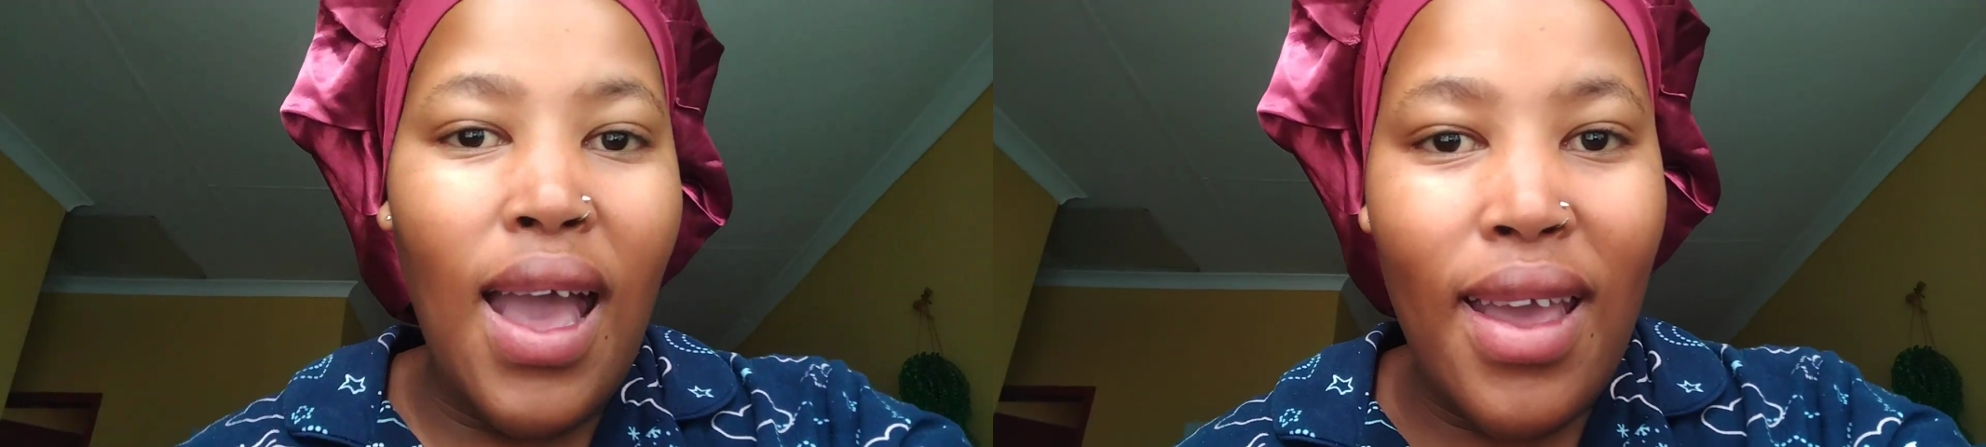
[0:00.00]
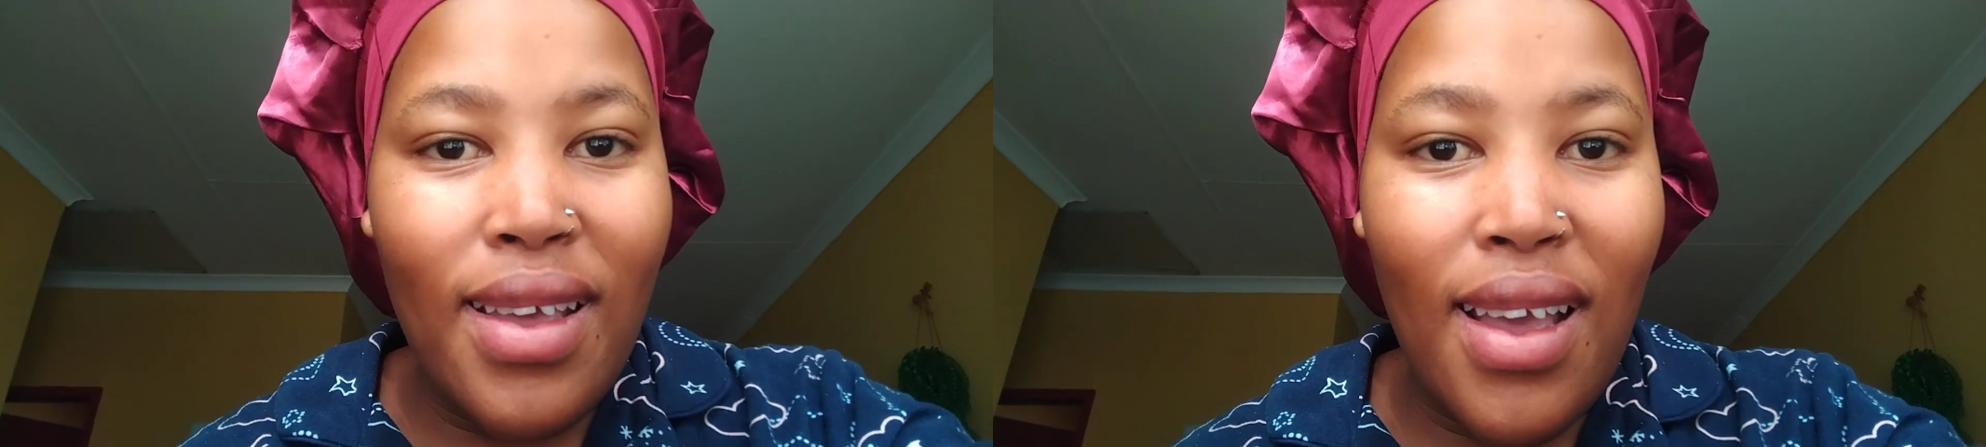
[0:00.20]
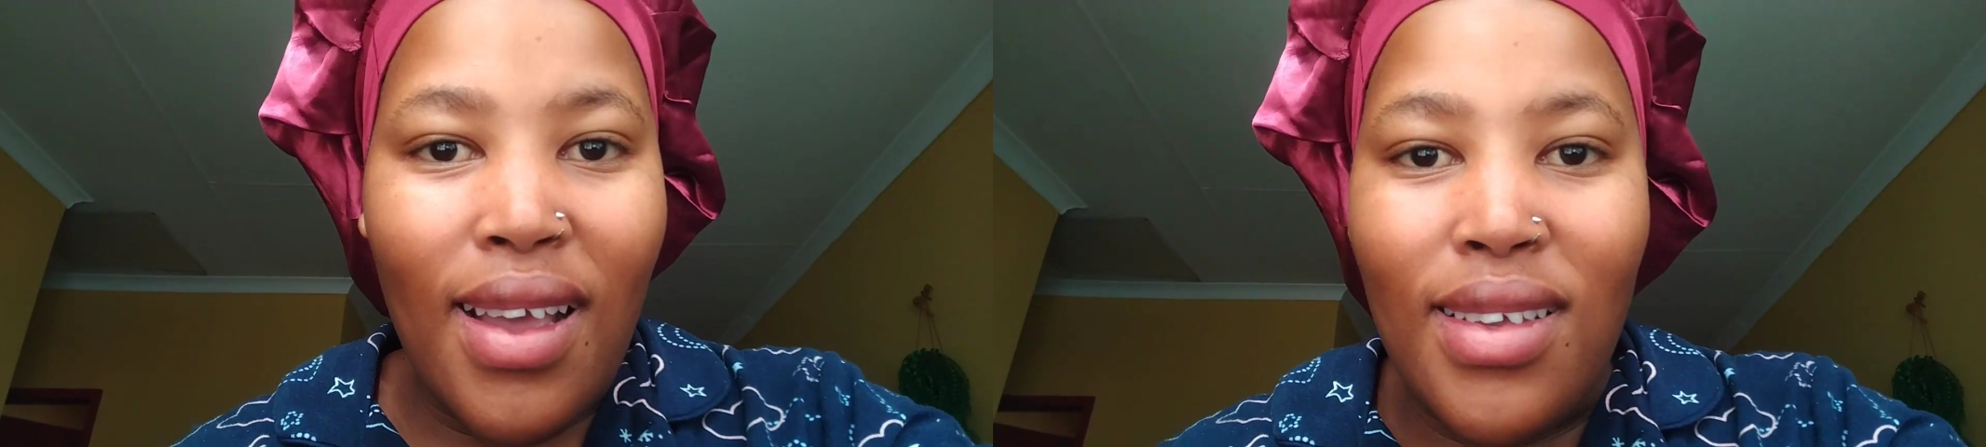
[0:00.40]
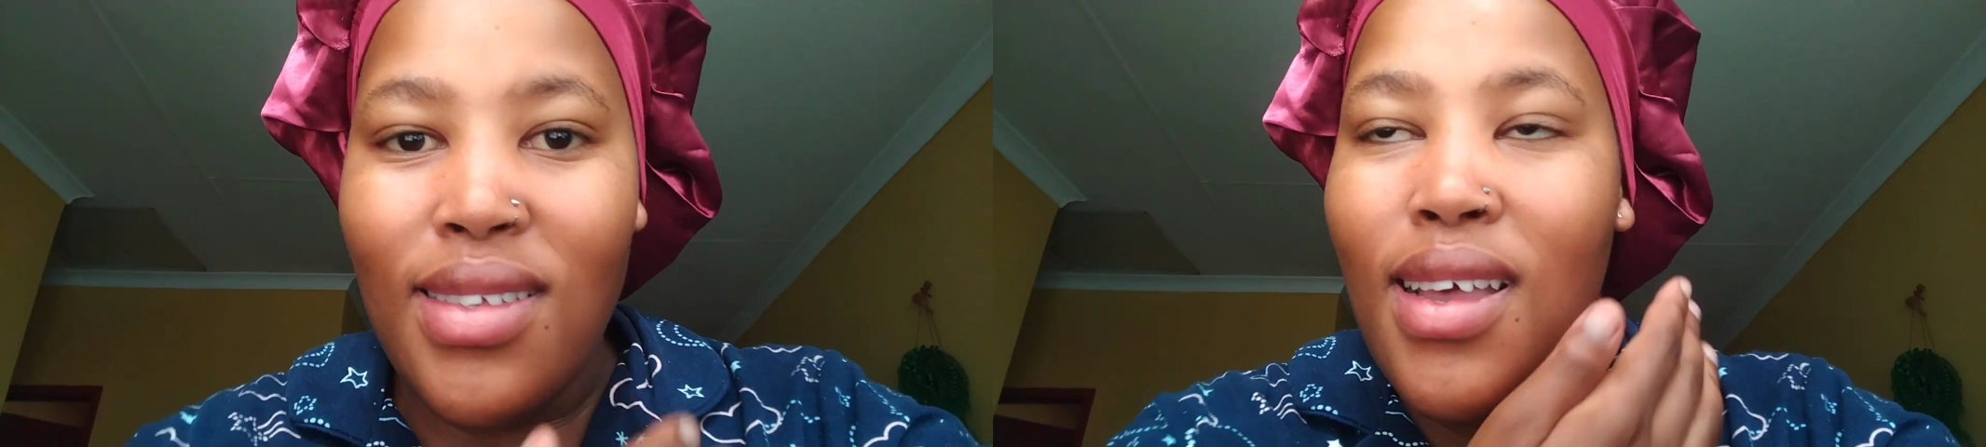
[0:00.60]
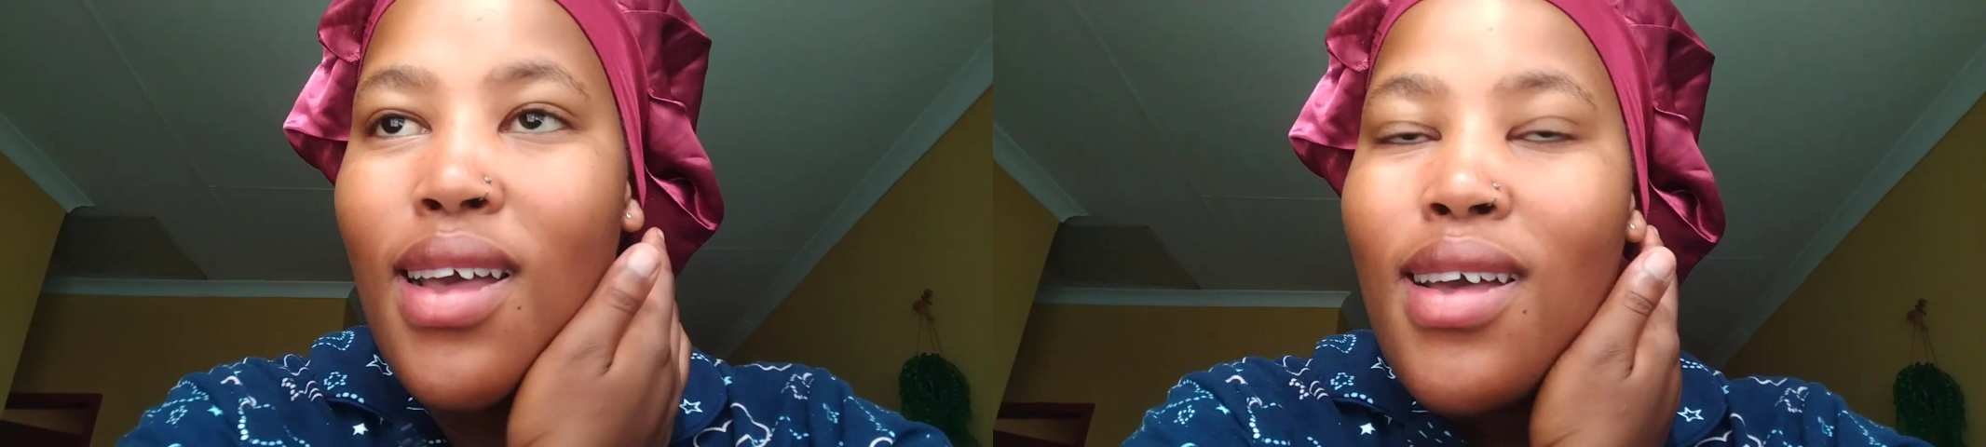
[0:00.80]
Hi guys,
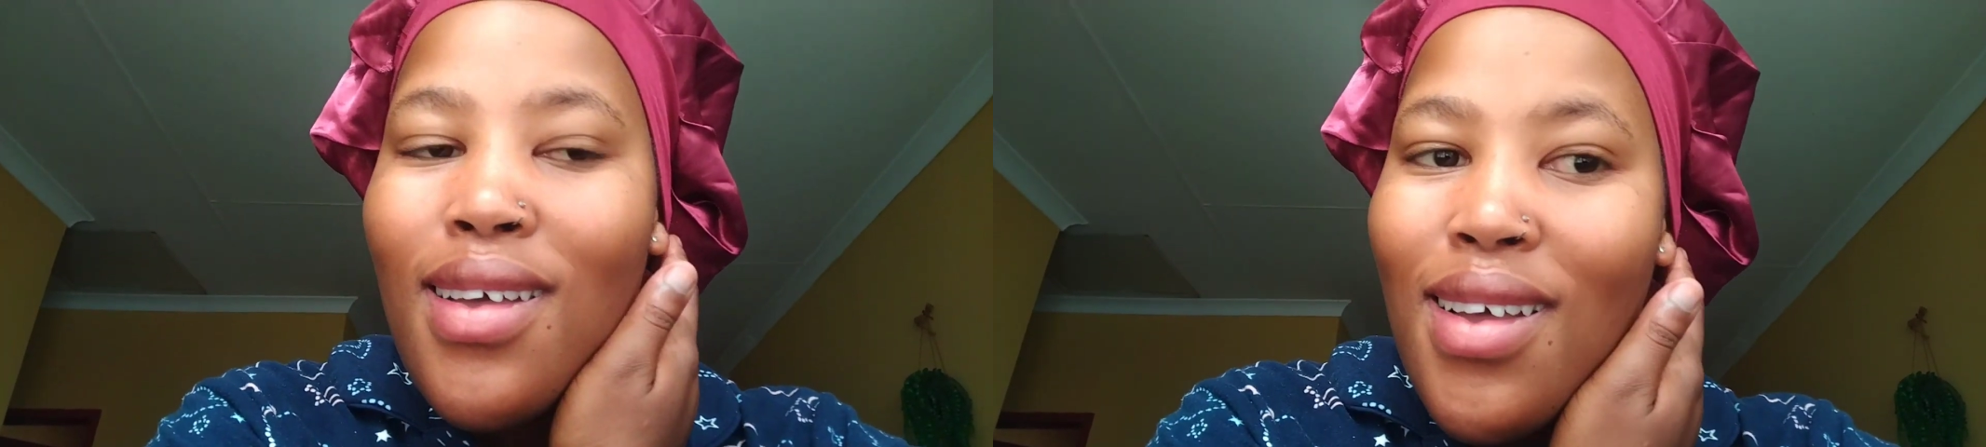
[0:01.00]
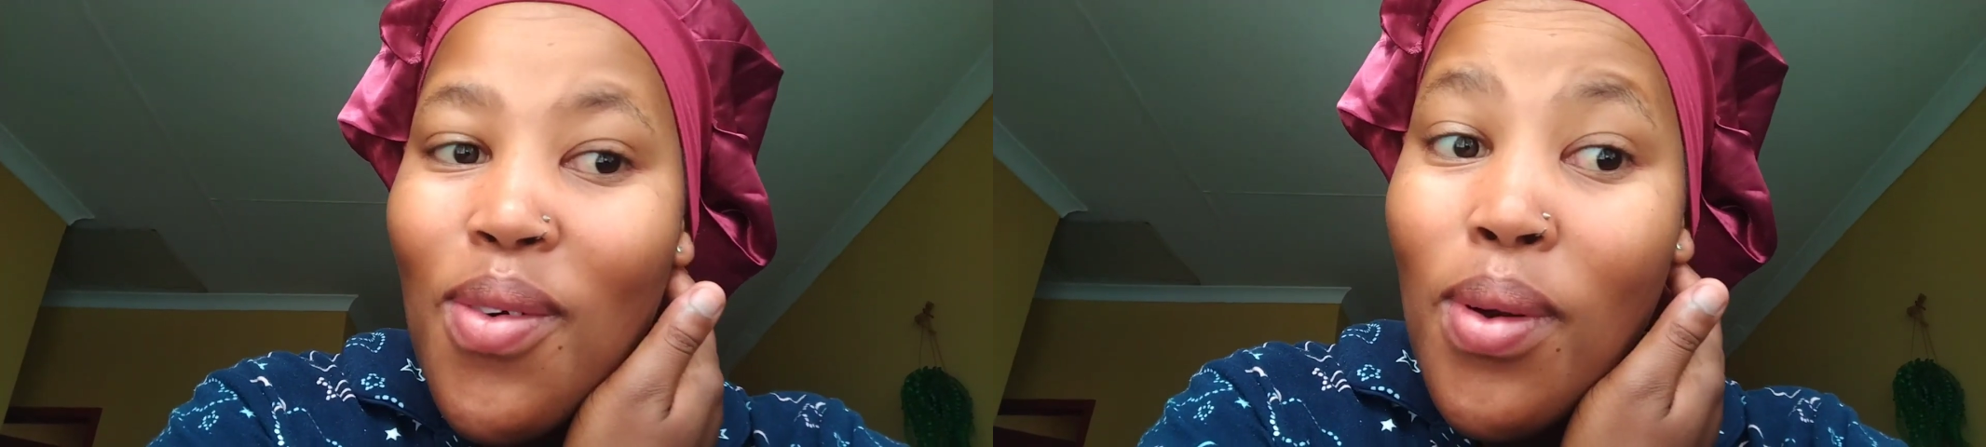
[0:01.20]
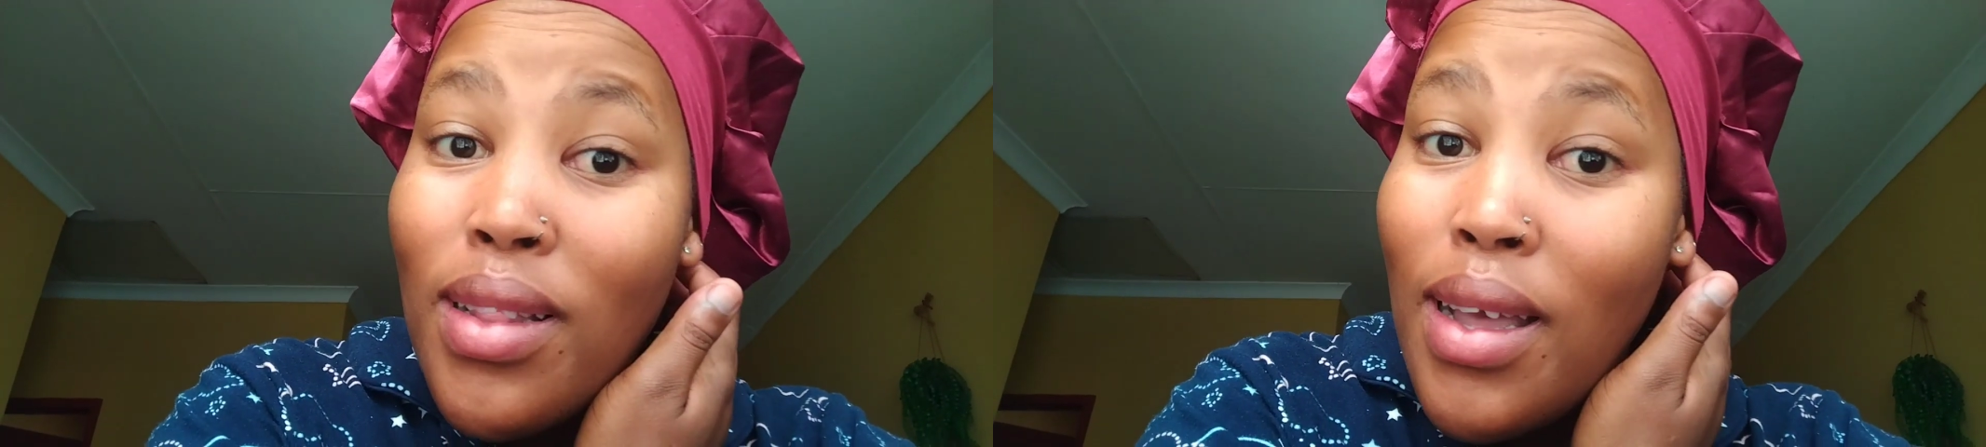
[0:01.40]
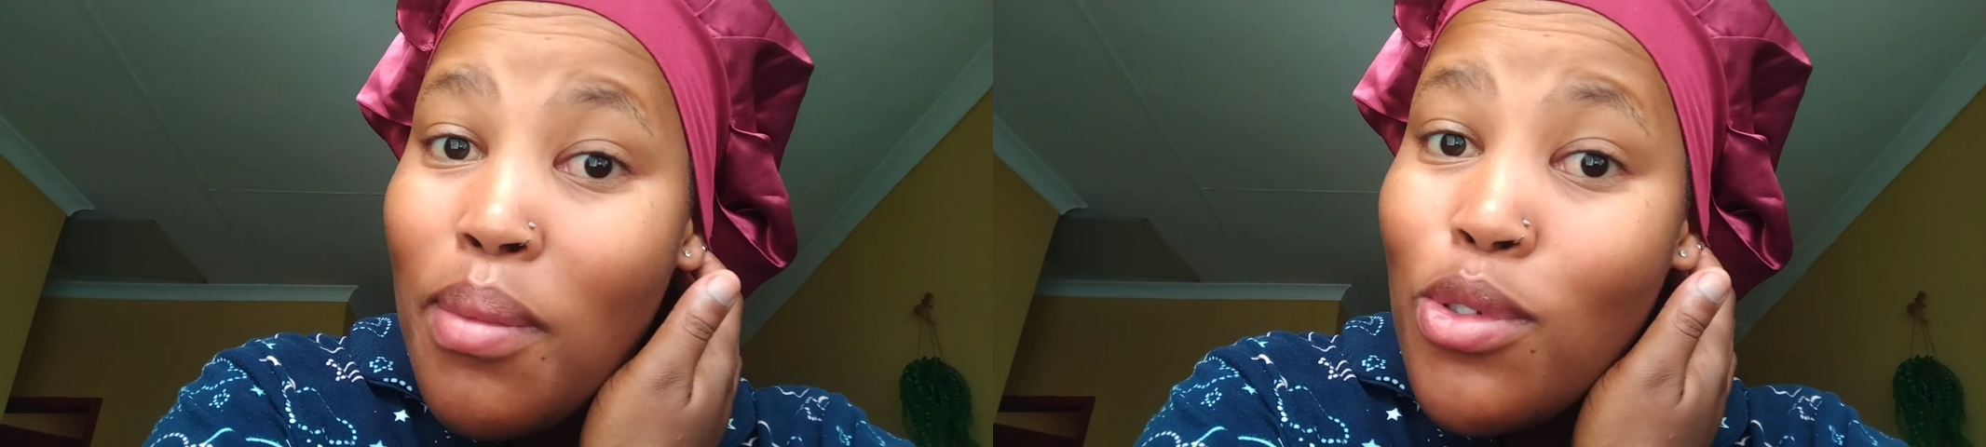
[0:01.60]
welcome